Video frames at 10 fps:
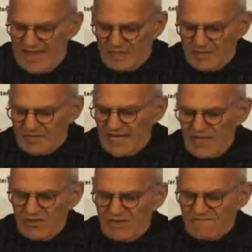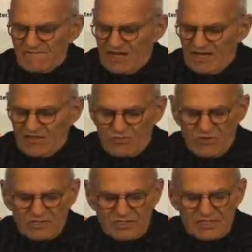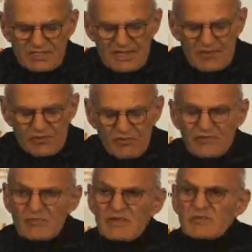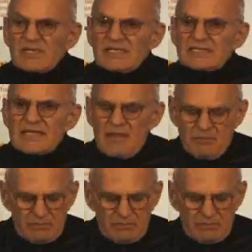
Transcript: them down their fucking throats until they approved them and released them.